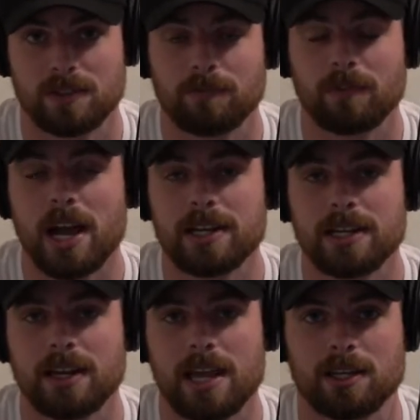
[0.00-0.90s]

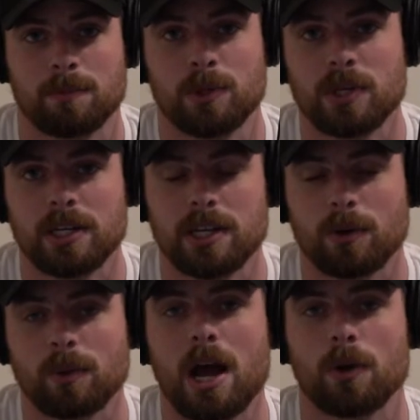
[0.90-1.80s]
Finding a community
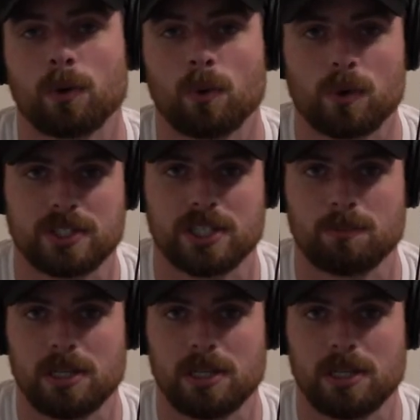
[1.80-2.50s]
around horses,